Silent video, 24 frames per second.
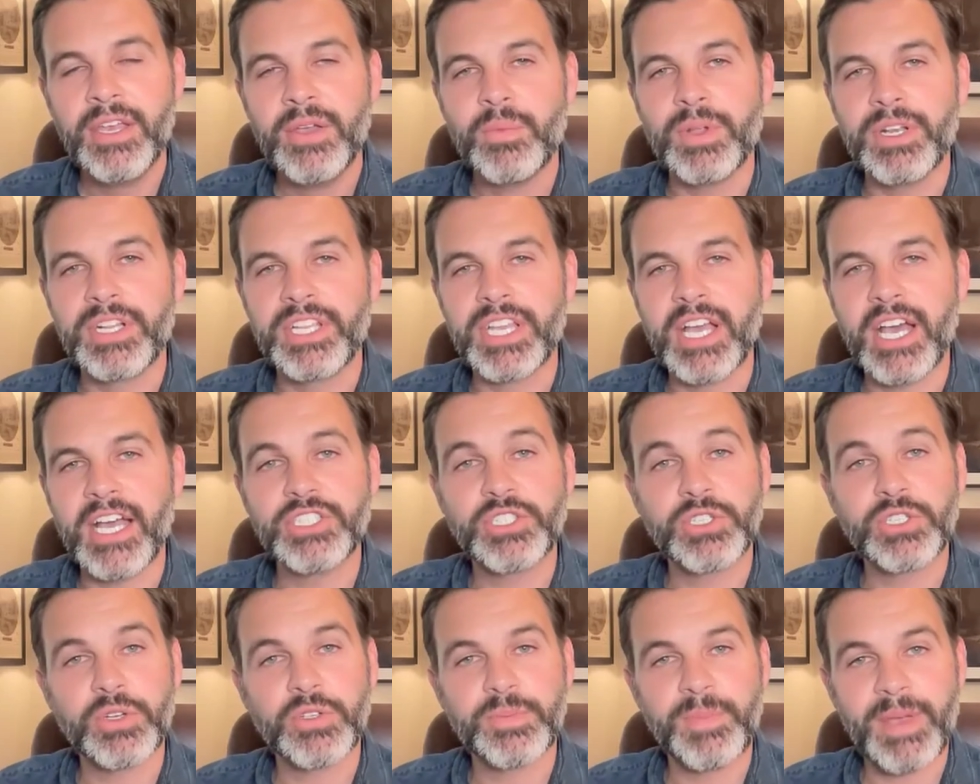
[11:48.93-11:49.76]
When
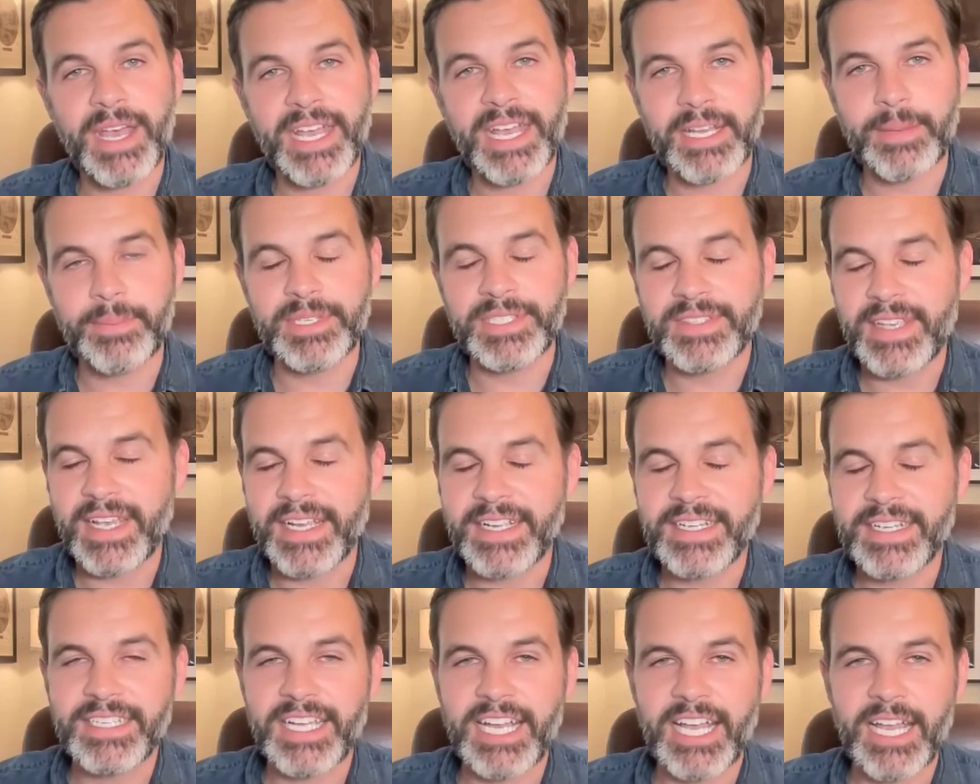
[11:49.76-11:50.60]
God shows back up a
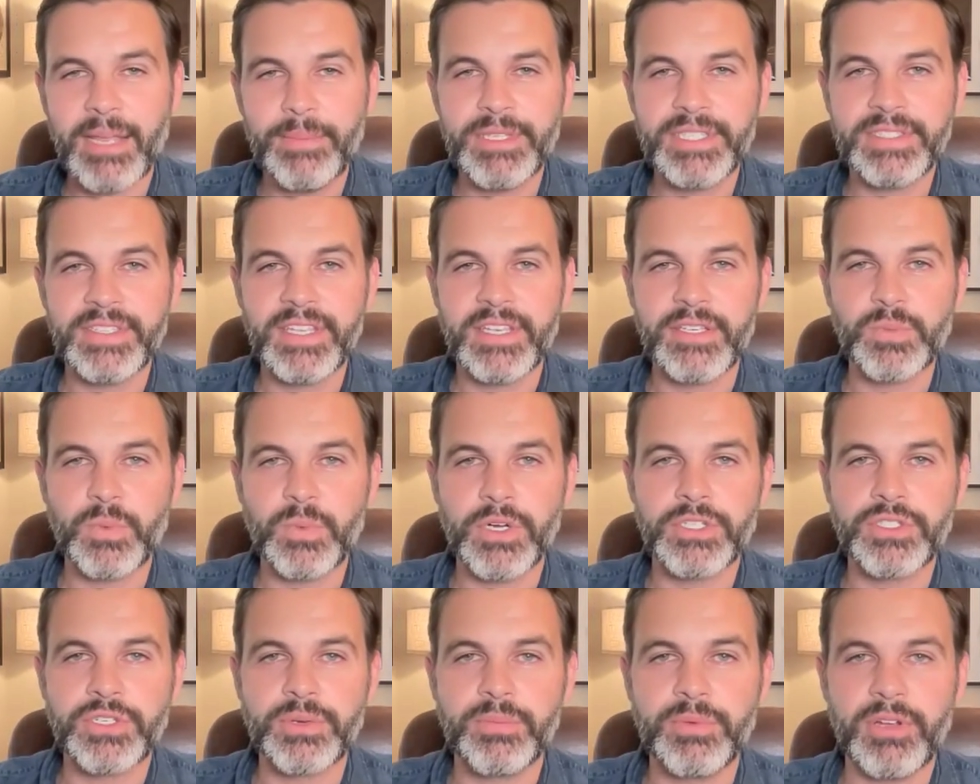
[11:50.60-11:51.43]
second time and says,
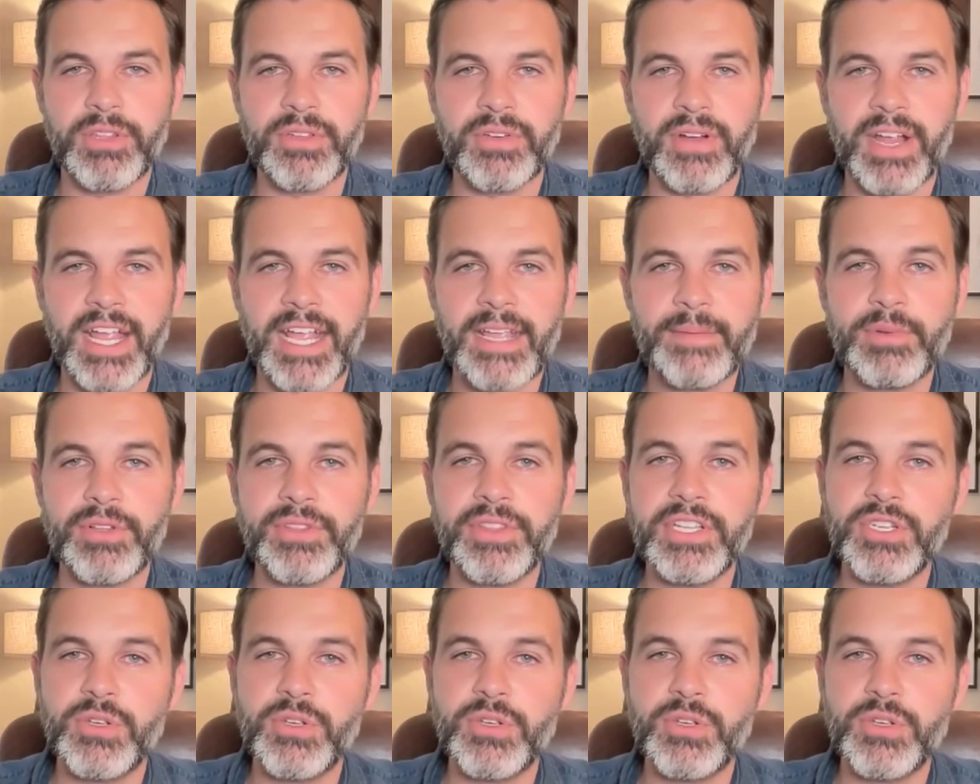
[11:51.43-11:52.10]
where's your brother Abel?